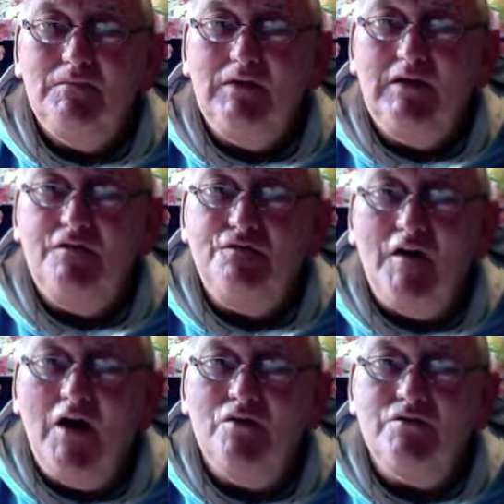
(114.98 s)
He
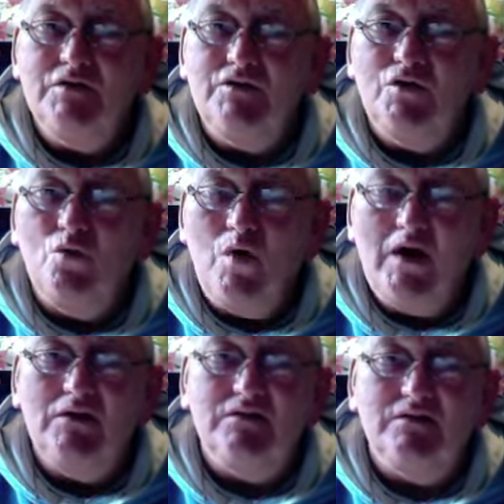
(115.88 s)
found the
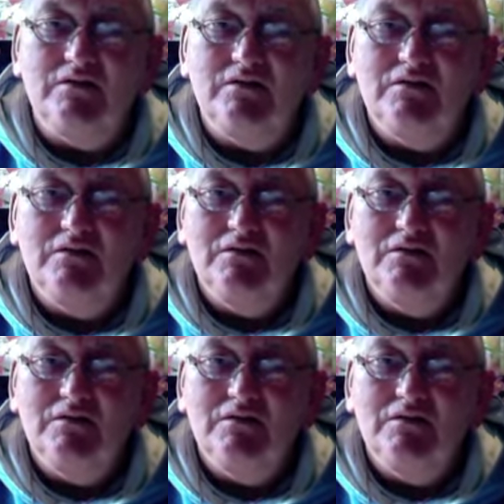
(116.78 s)
welts